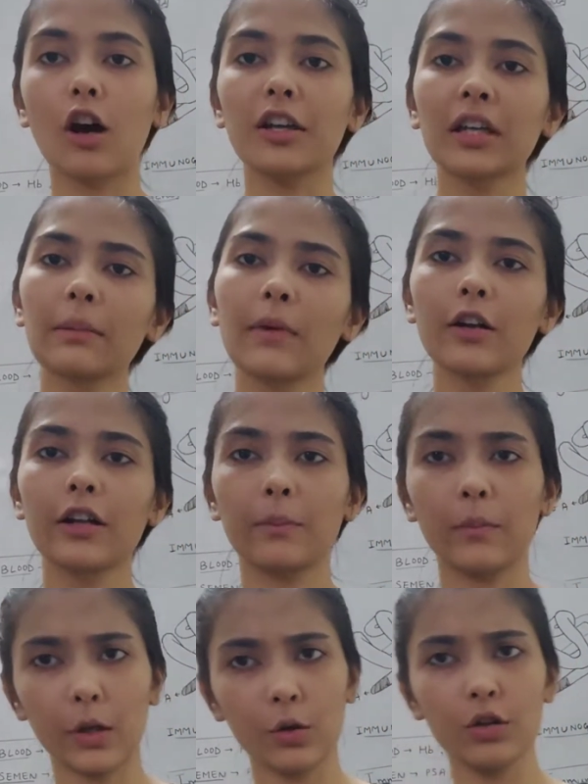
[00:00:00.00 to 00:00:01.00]
Talking about
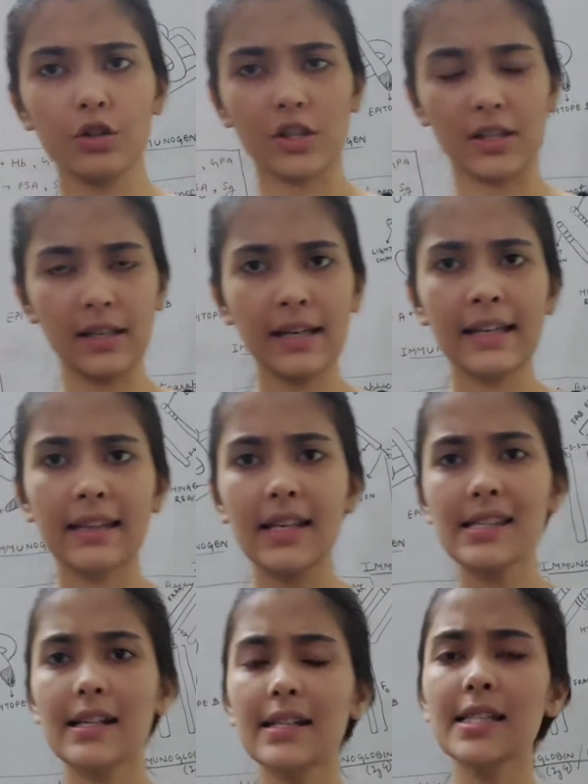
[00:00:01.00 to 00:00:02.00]
immunogen,
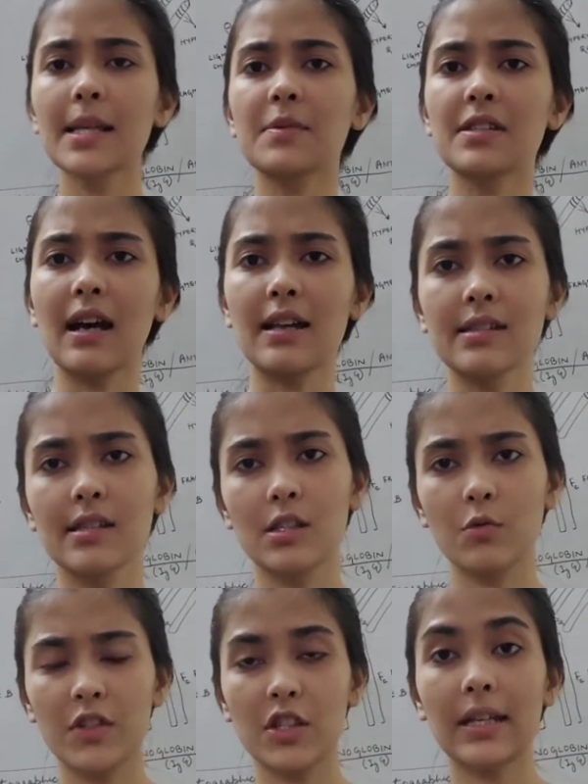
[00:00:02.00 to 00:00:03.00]
these are the
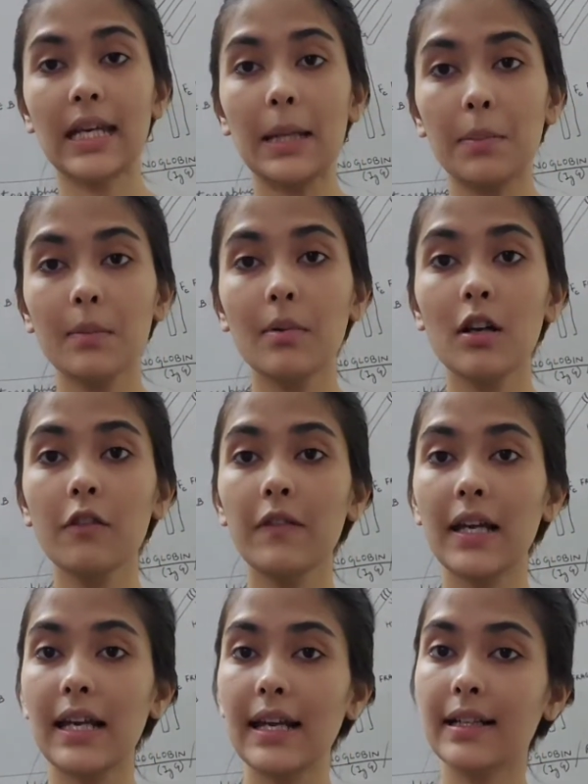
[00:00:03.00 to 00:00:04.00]
substances which are capable of
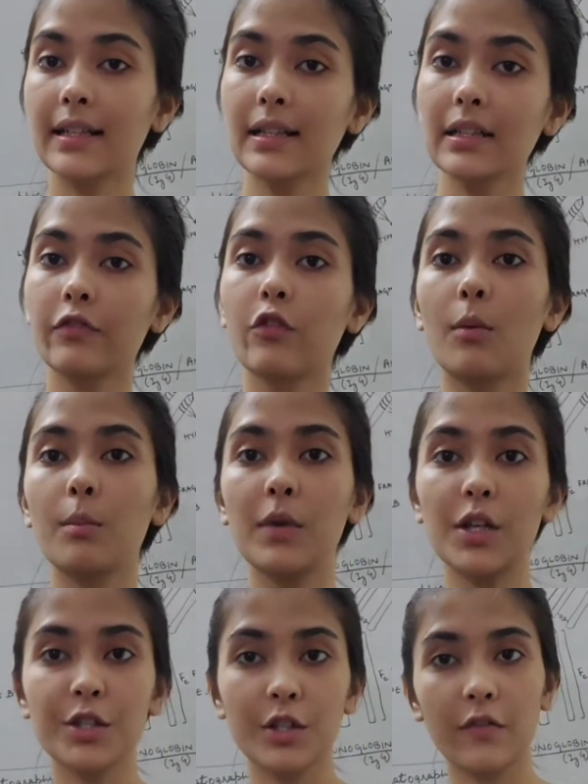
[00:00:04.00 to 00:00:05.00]
eliciting the
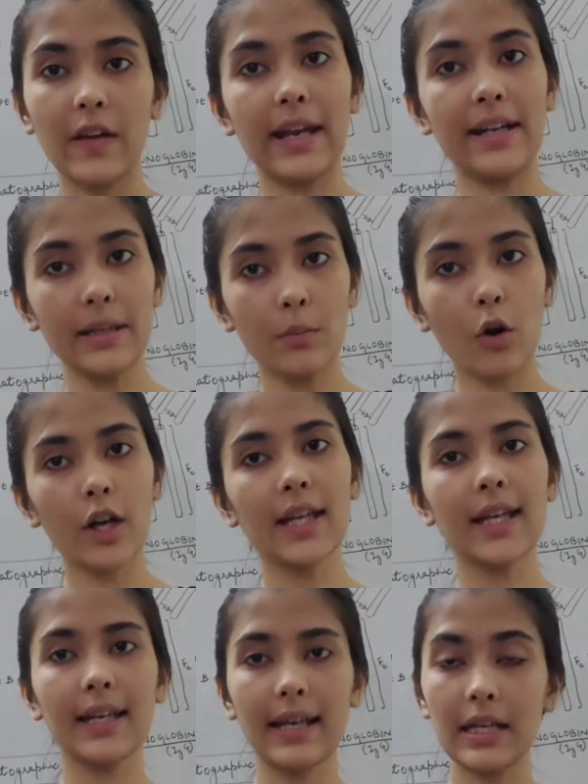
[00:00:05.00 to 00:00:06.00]
formation of
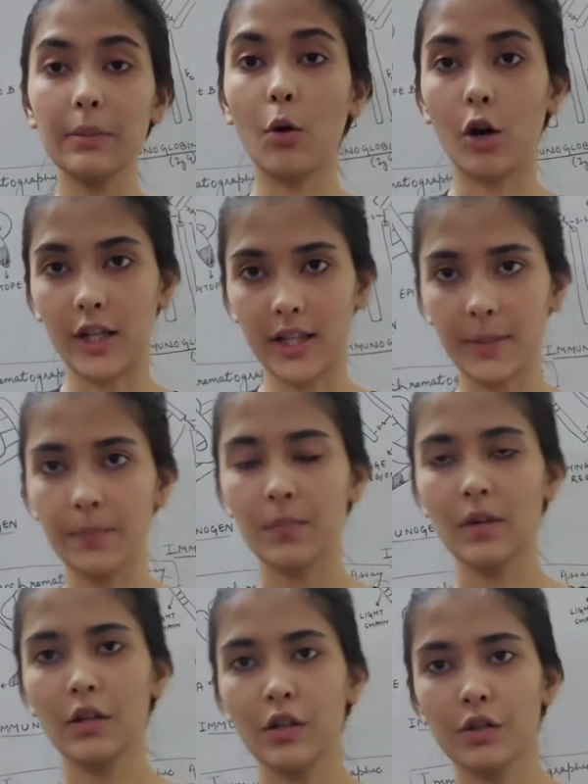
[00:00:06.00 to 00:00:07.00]
antibody in any body.
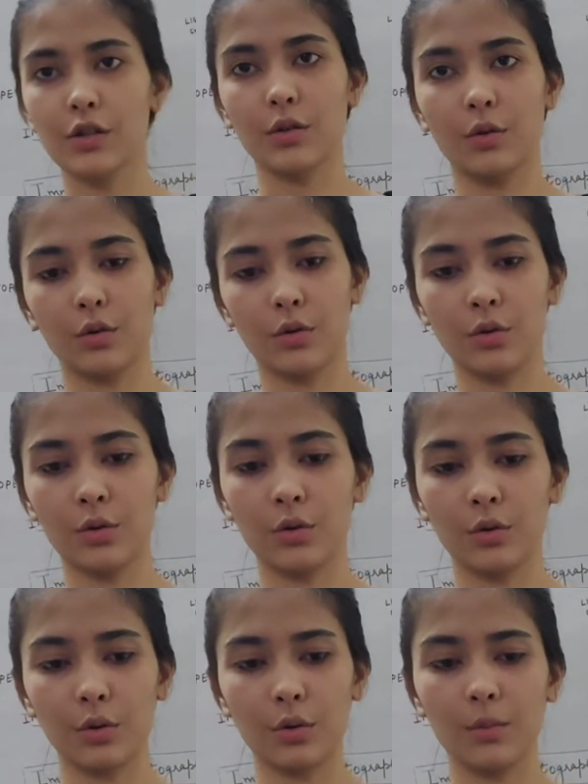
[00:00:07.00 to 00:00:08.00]
So
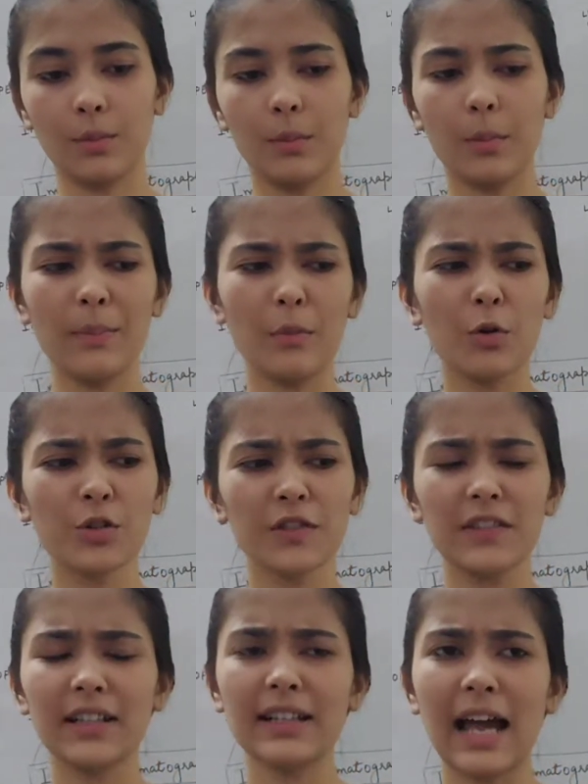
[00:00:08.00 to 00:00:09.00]
most
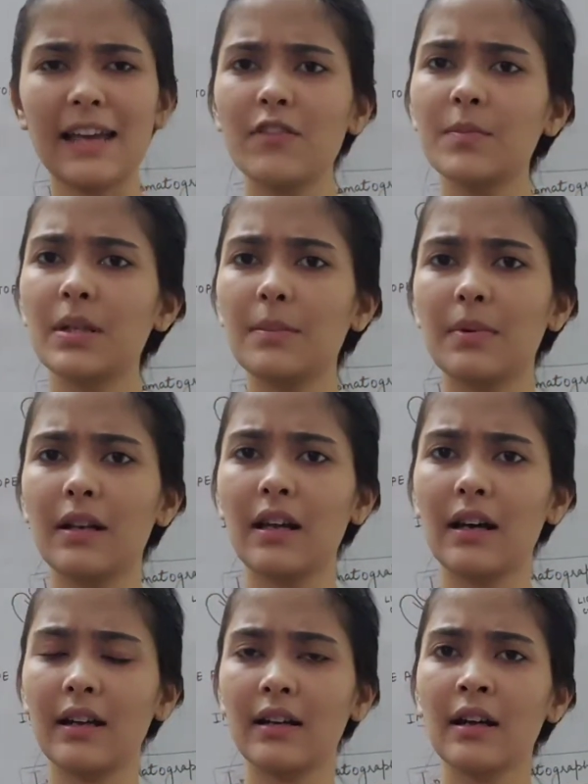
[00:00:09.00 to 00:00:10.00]
of the time people
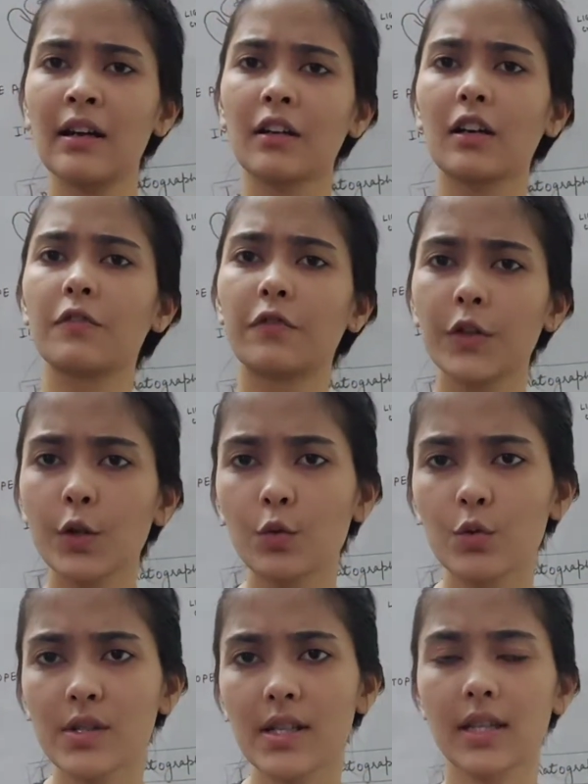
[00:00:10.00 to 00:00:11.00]
are
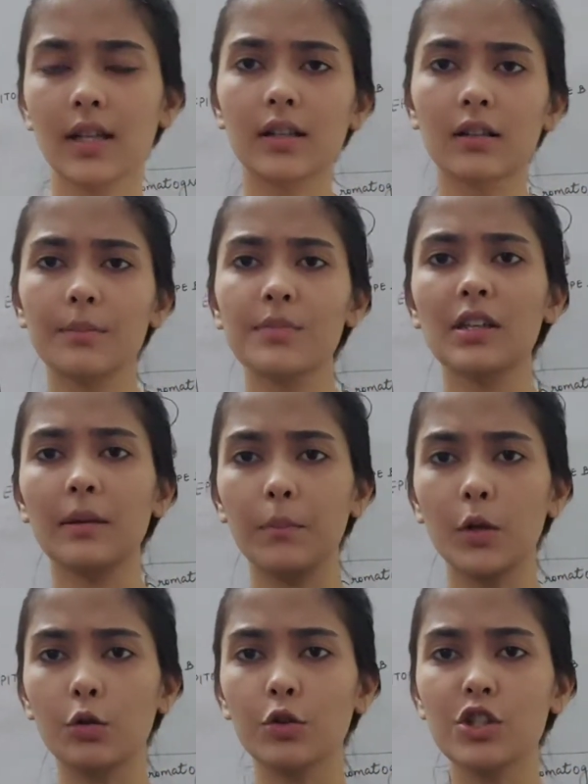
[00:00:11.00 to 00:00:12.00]
confused in the terms
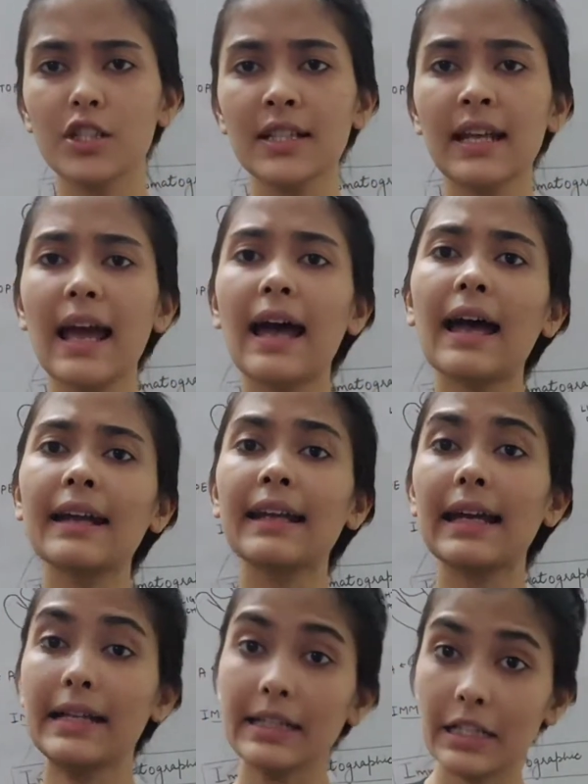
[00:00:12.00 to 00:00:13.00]
immunogen and
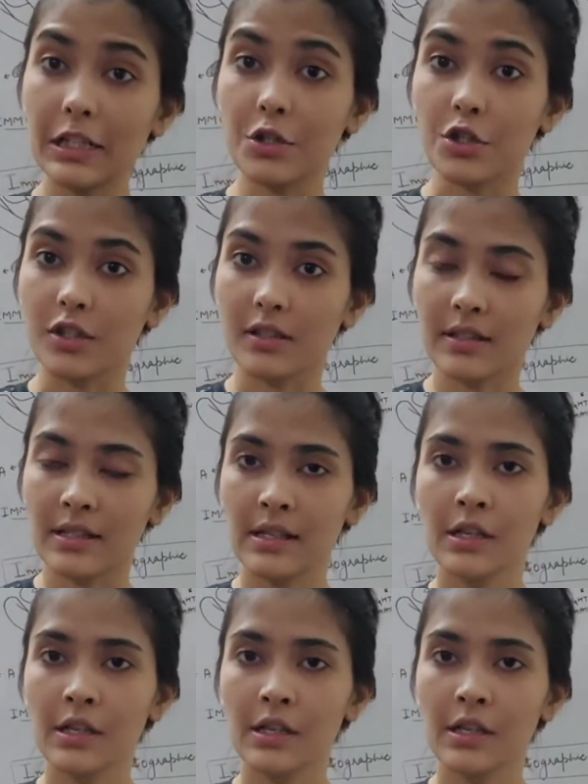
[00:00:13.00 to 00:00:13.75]
antigen.